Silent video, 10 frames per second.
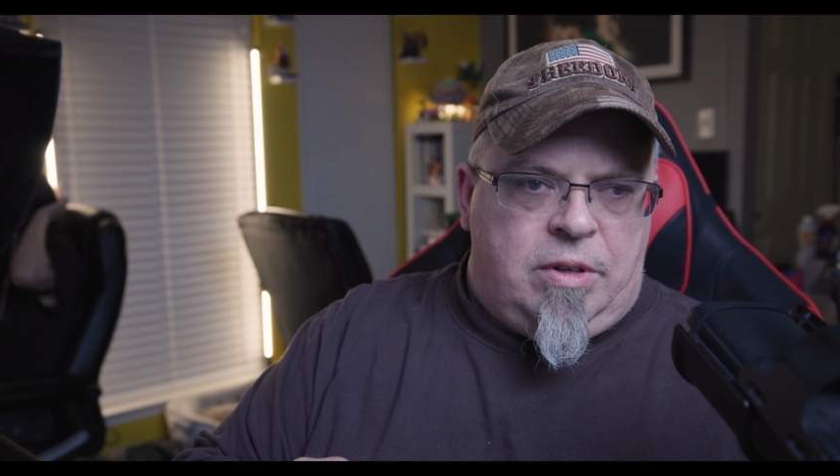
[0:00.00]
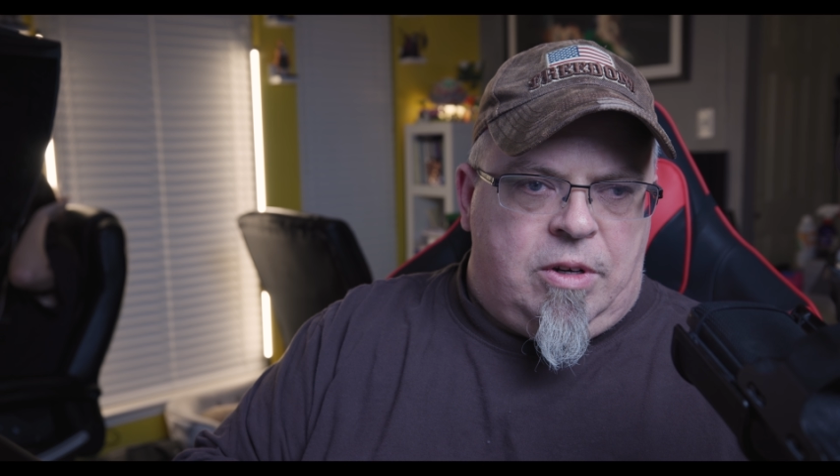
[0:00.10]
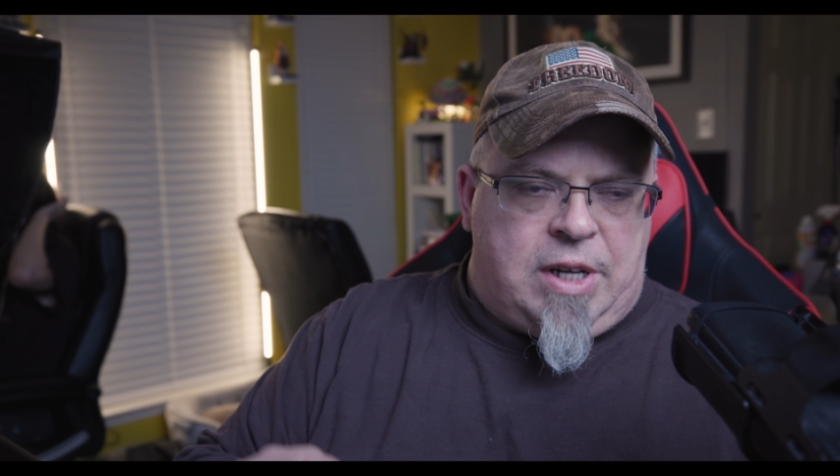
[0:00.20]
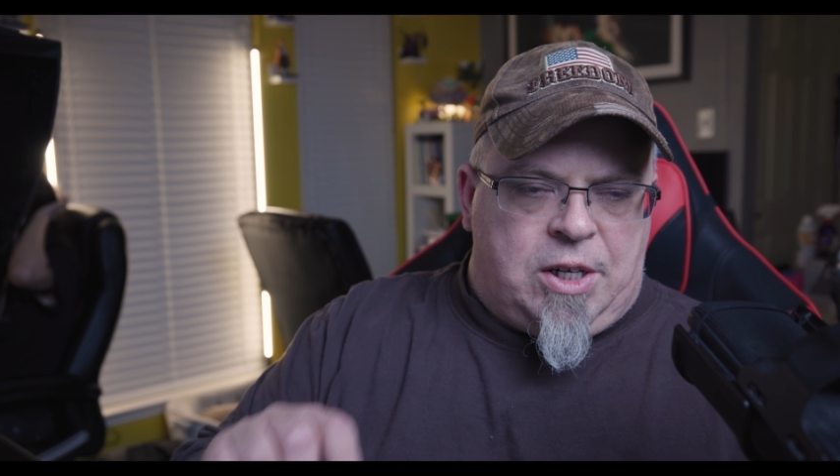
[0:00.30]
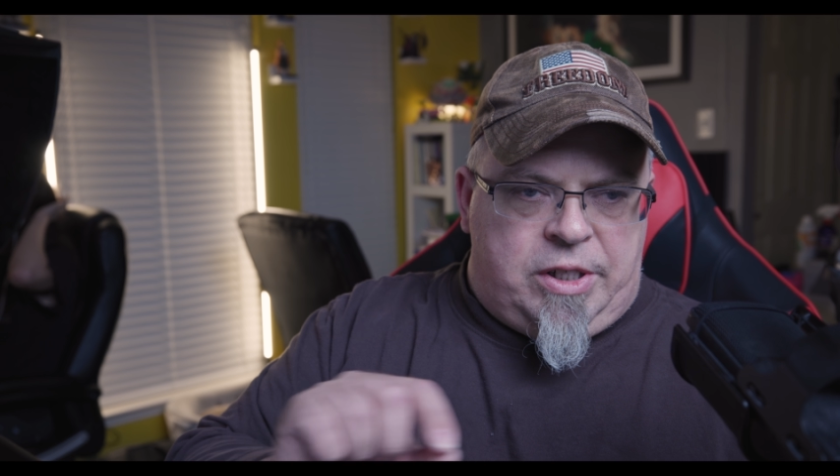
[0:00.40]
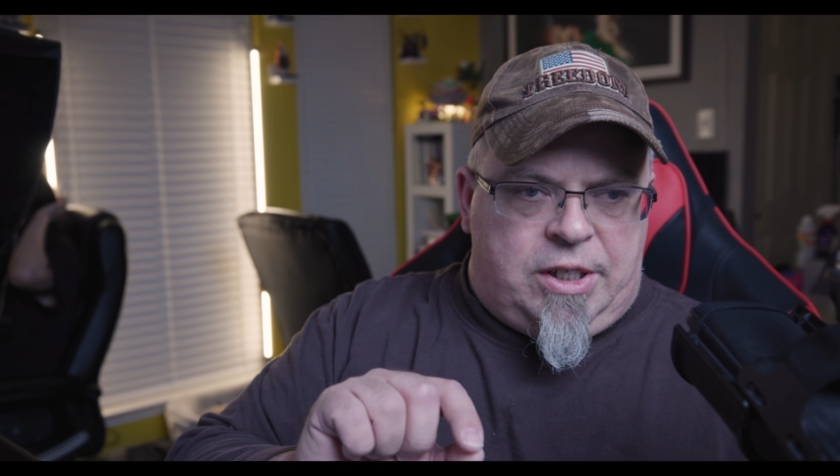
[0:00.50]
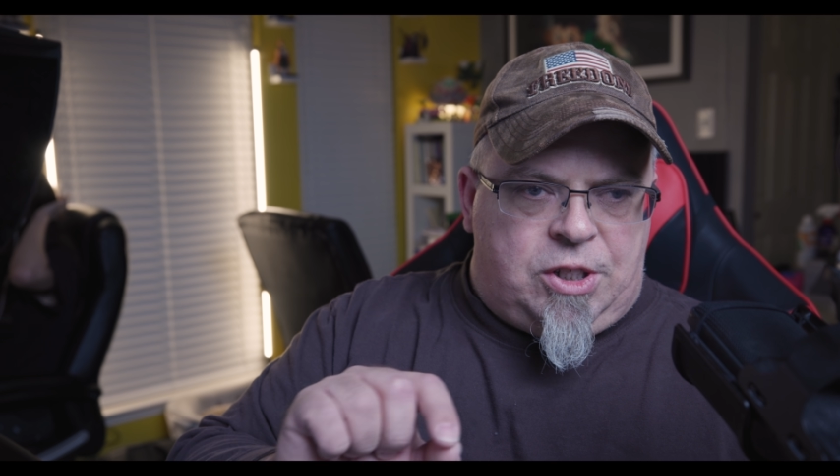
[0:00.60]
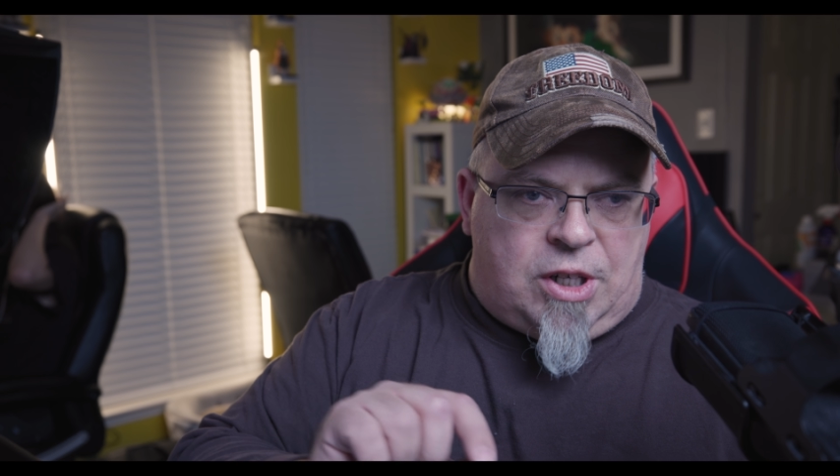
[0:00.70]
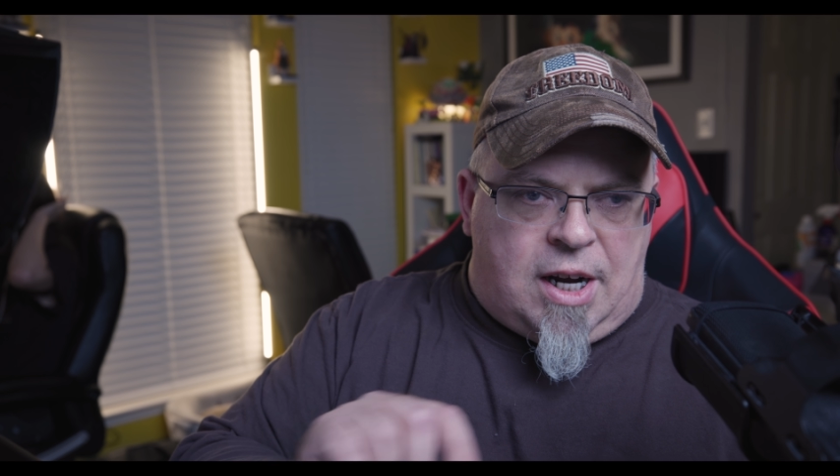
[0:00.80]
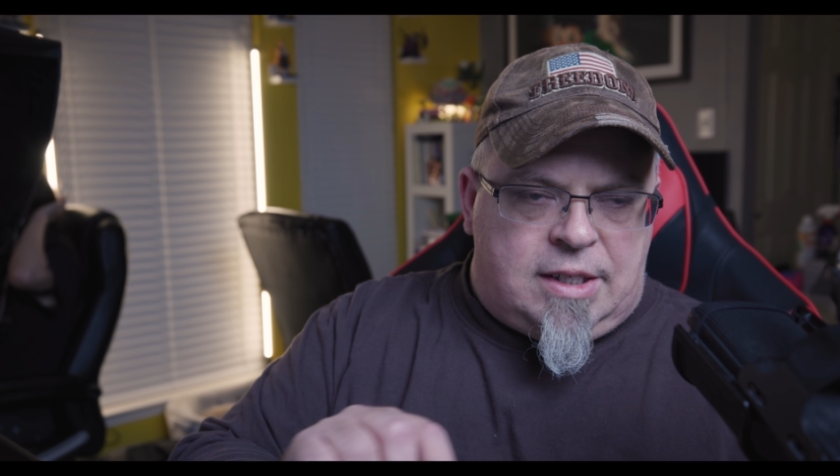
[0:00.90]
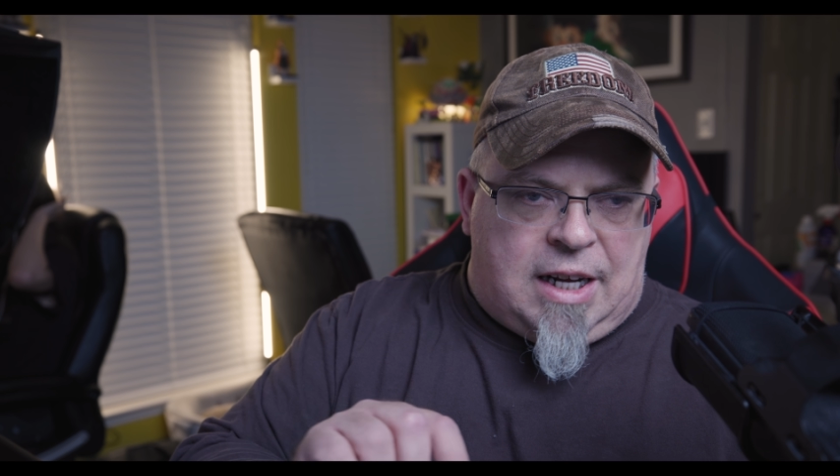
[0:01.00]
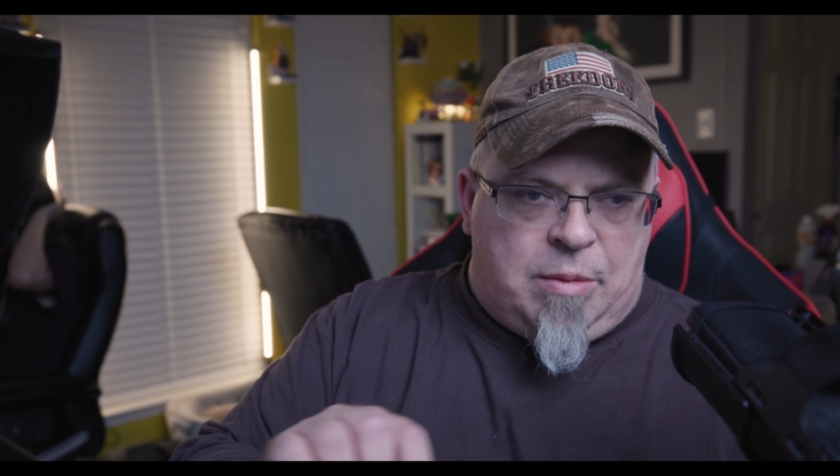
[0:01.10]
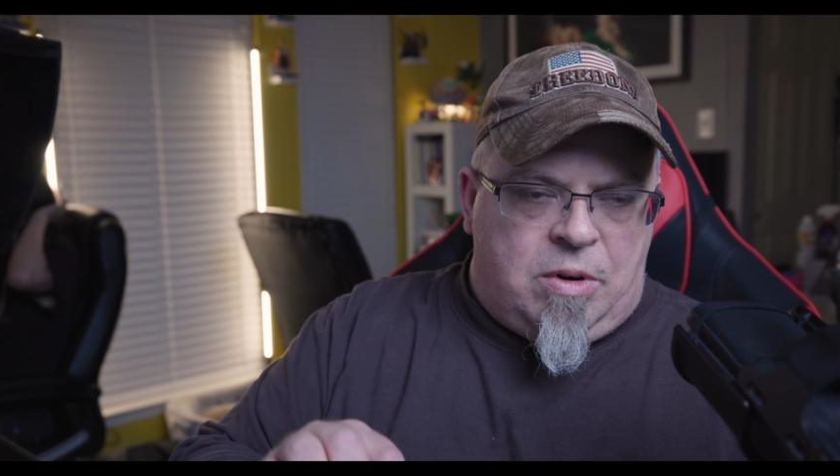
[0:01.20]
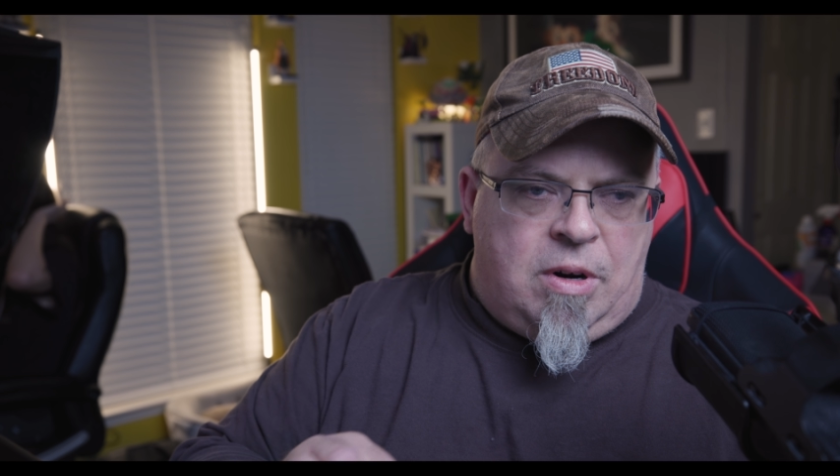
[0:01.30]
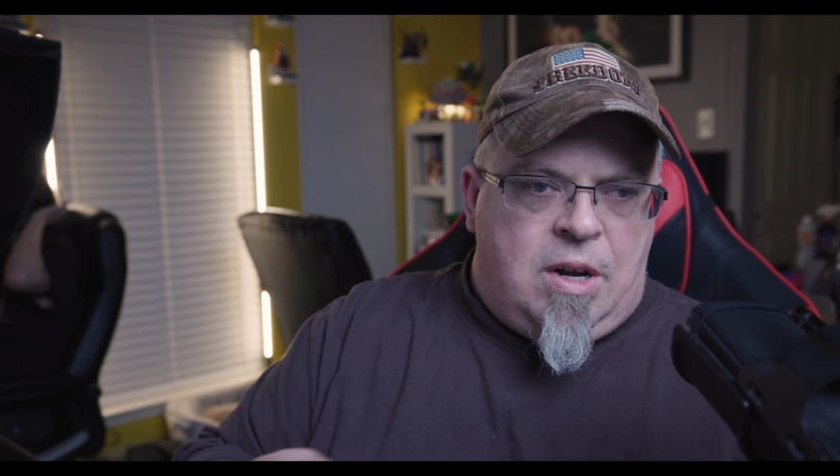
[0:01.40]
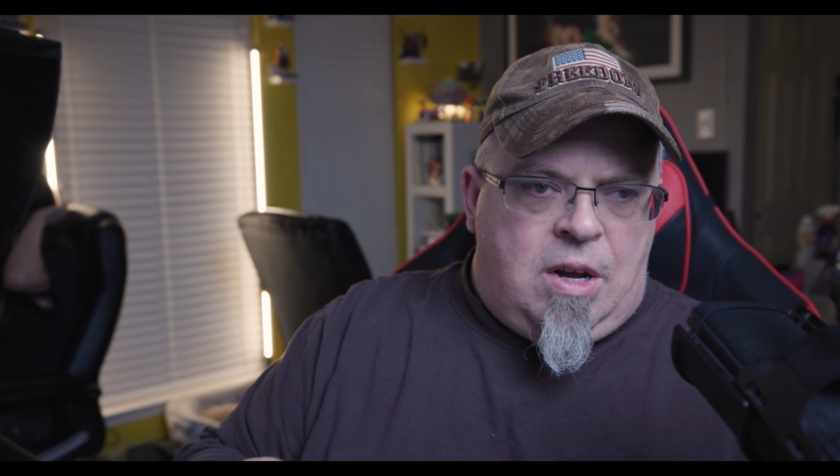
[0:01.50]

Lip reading: There's actually a shot timer